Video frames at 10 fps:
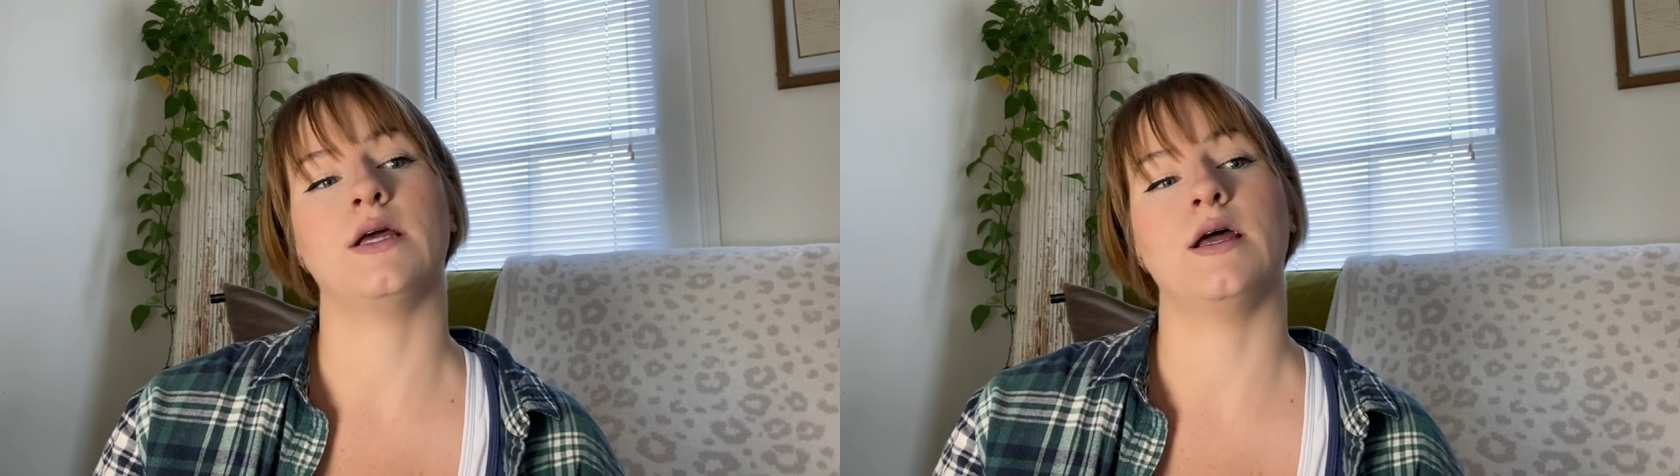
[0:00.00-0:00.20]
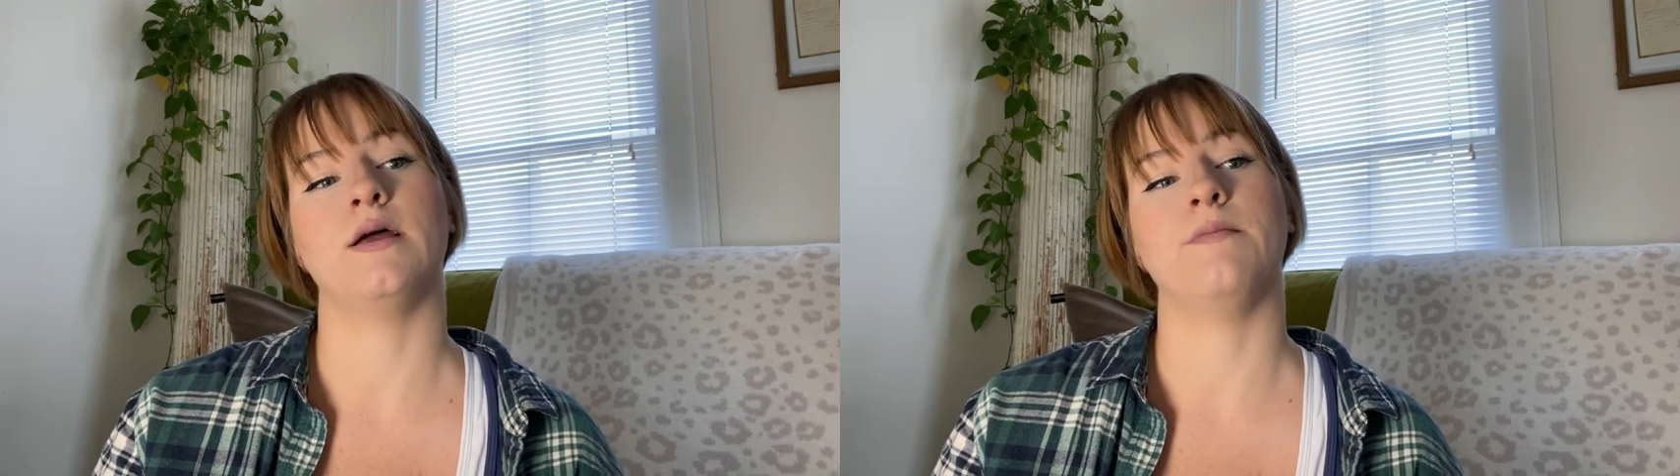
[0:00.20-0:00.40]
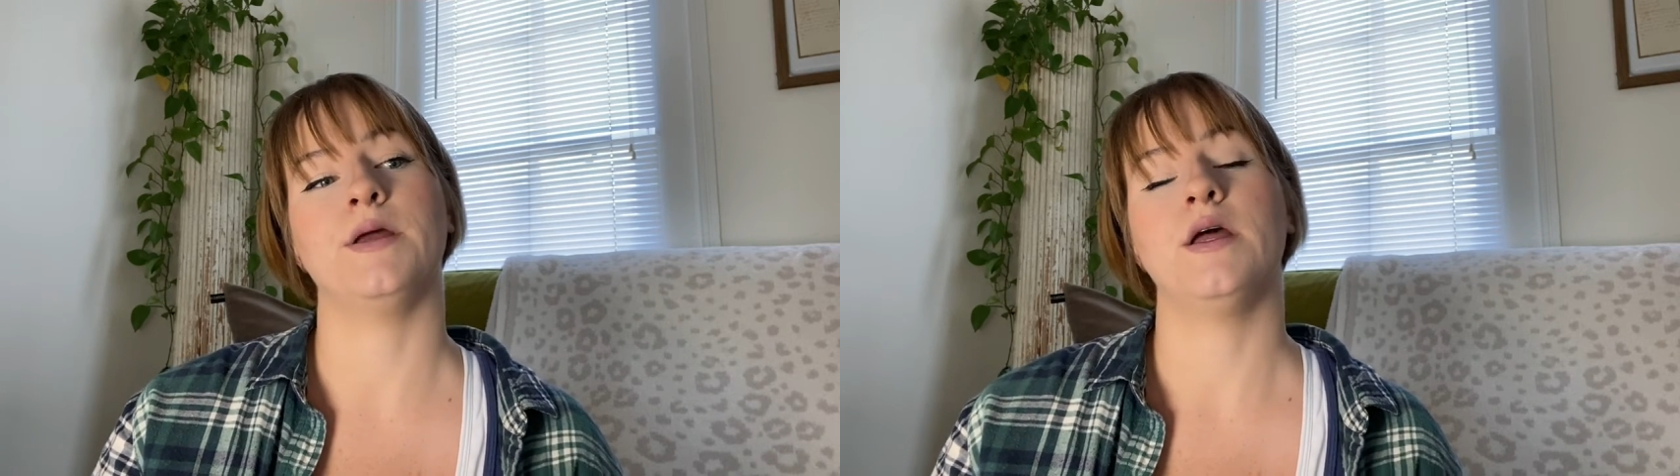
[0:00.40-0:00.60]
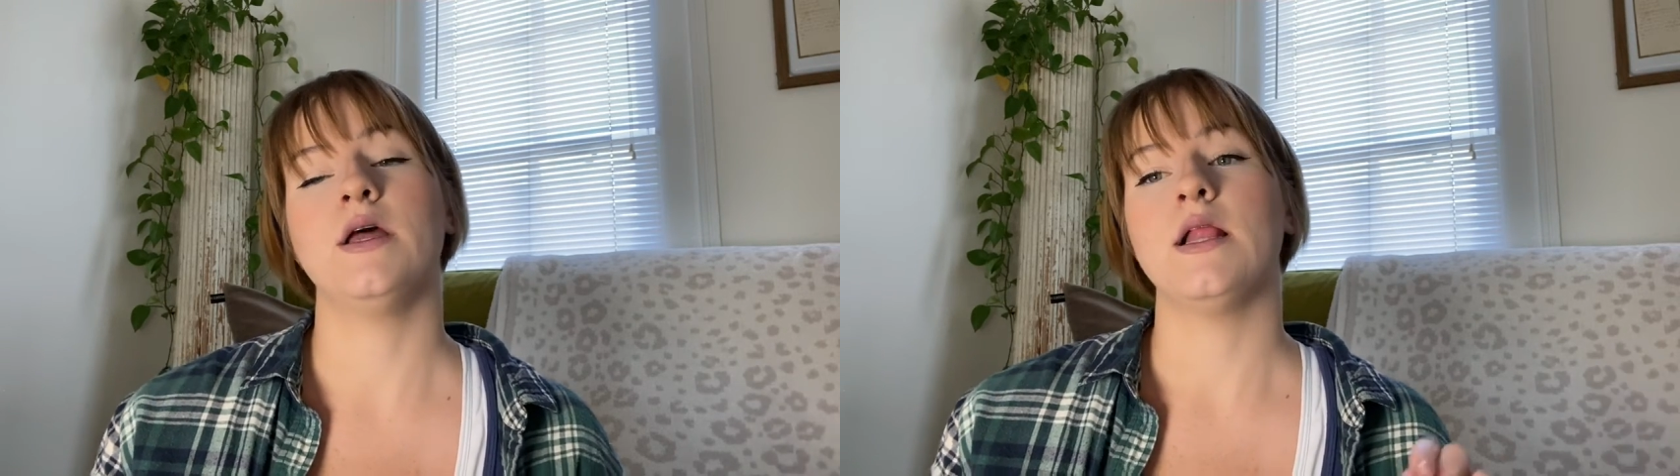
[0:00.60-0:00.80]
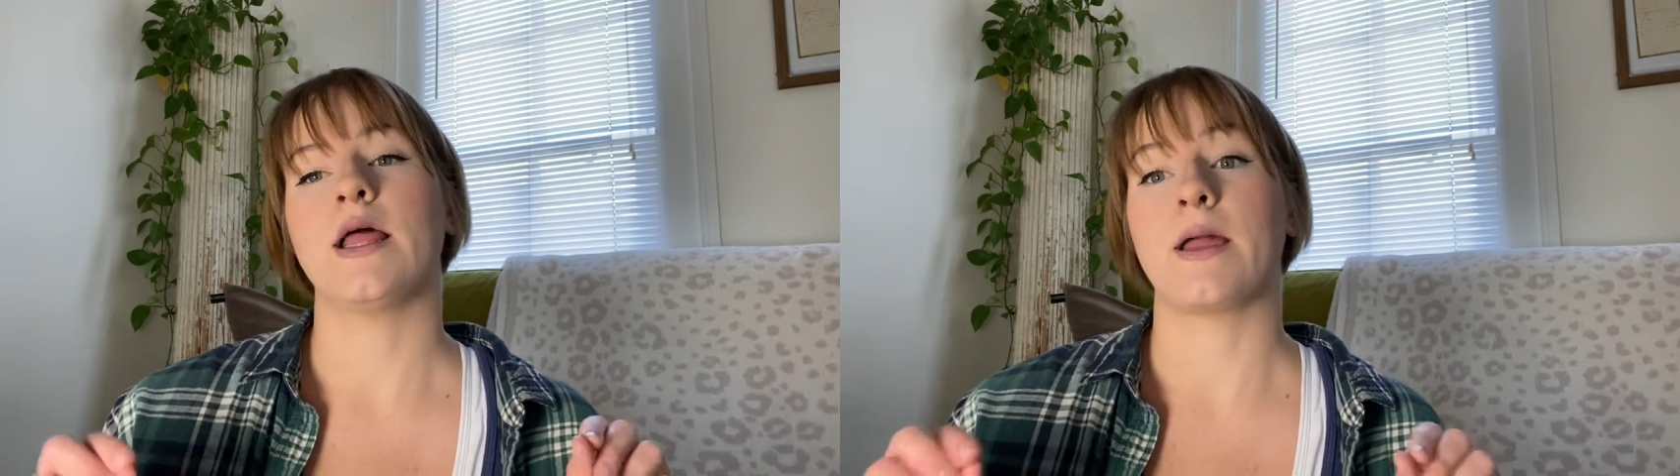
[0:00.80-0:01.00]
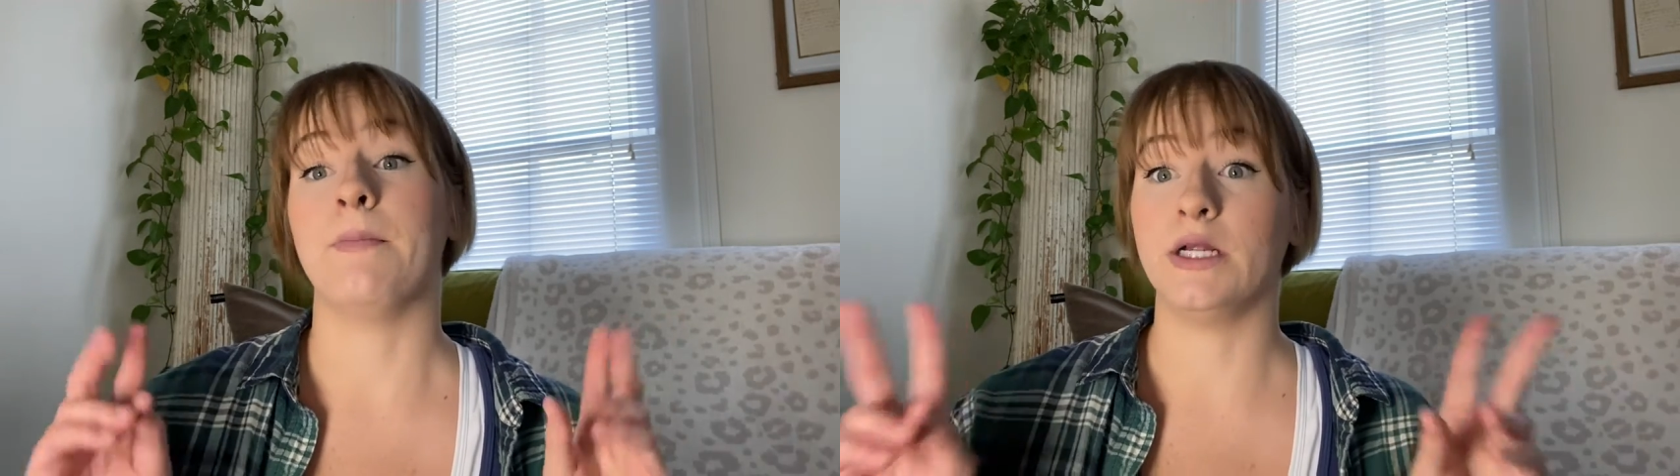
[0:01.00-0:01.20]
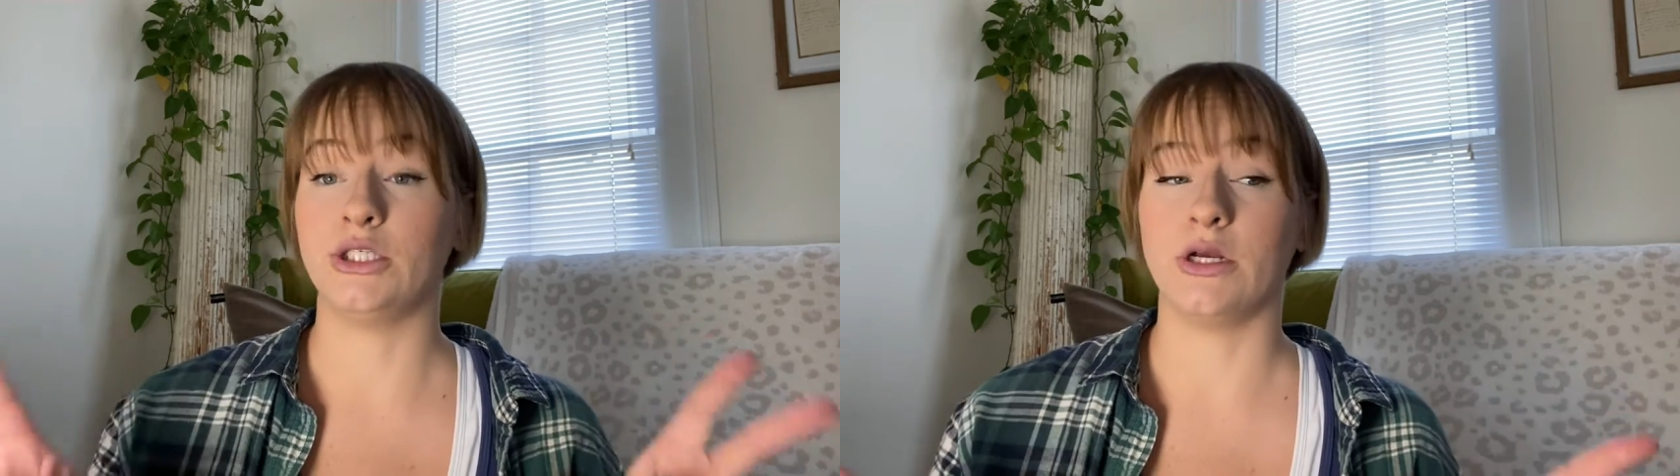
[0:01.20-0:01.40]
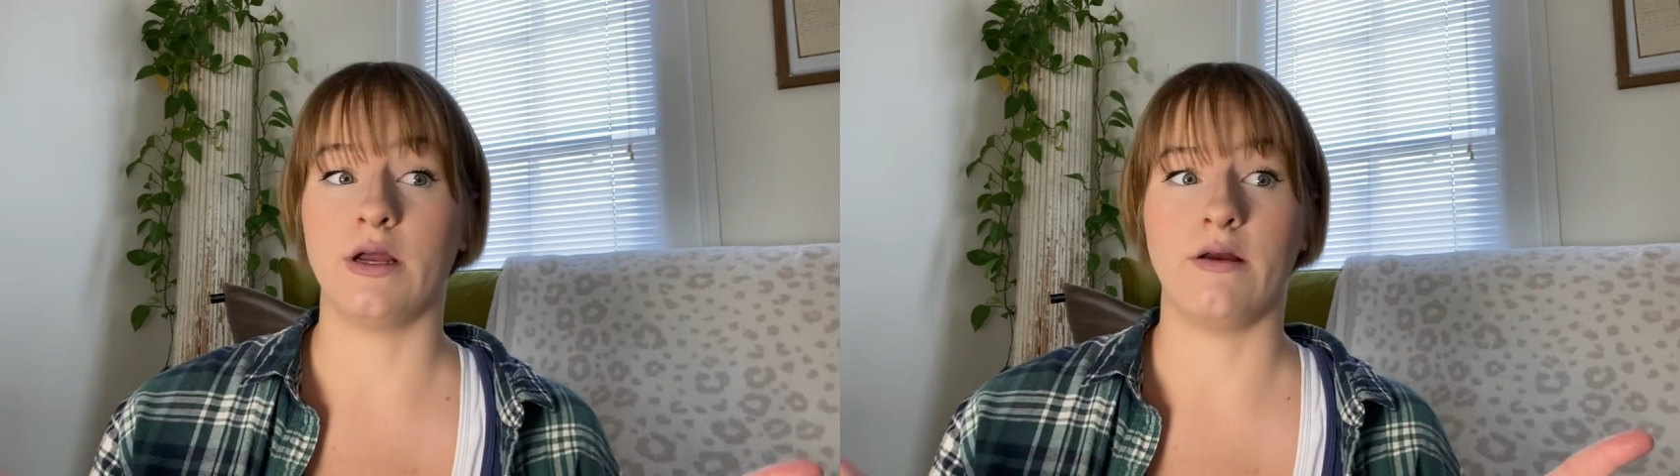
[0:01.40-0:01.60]
like a
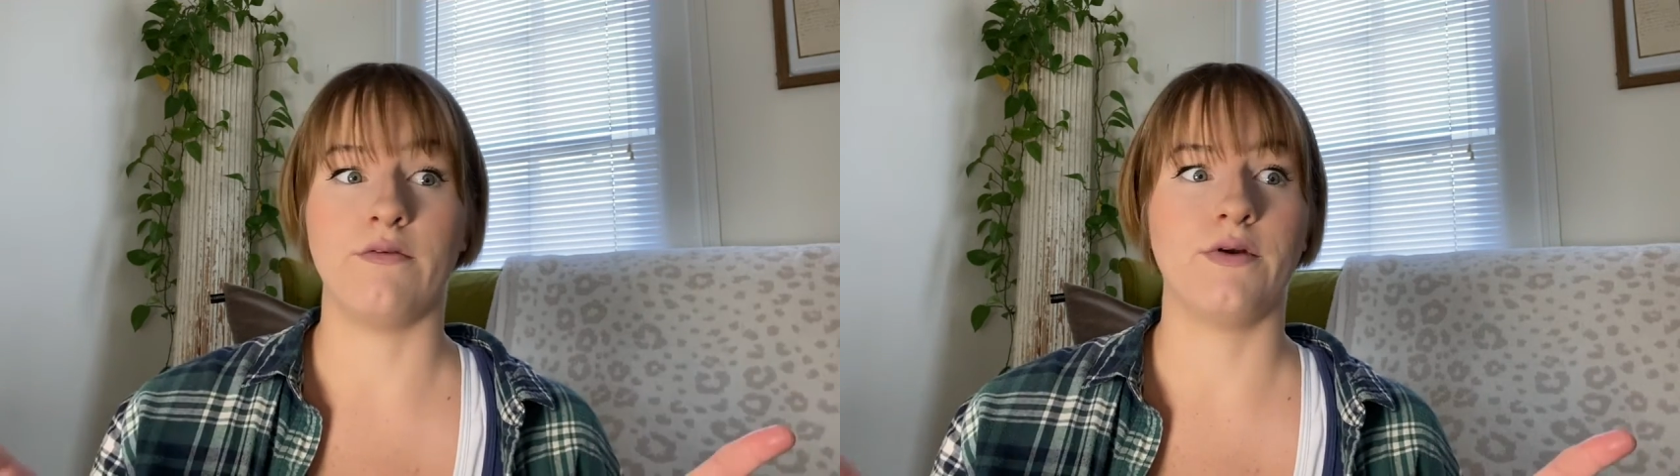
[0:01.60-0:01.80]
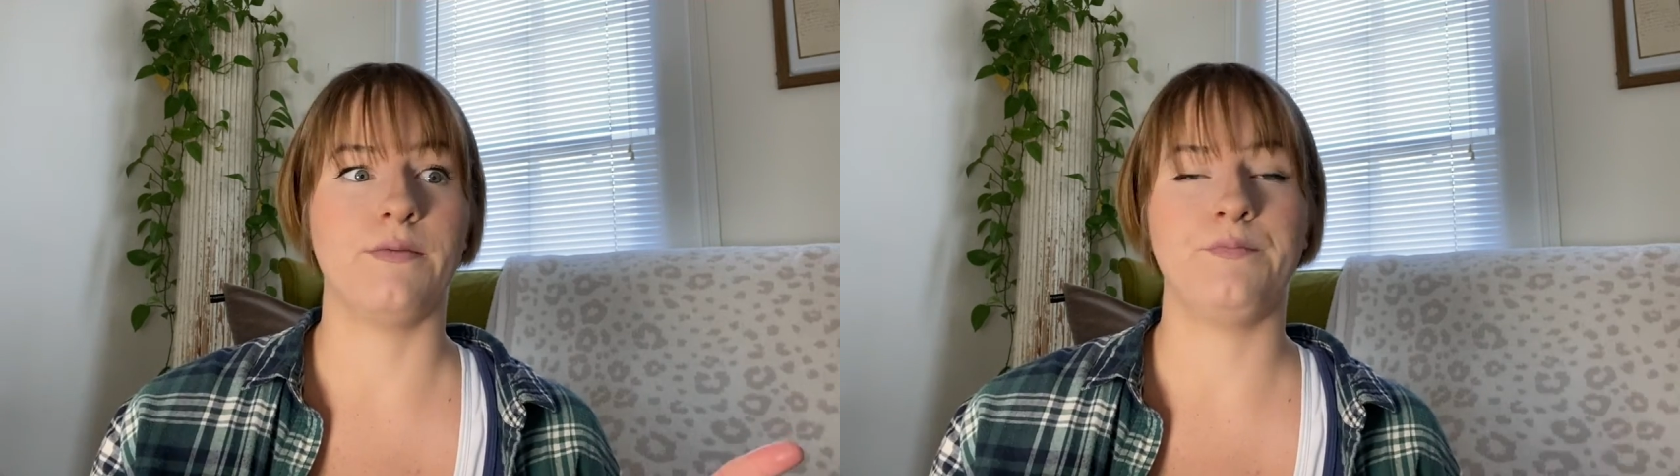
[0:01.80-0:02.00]
bunch of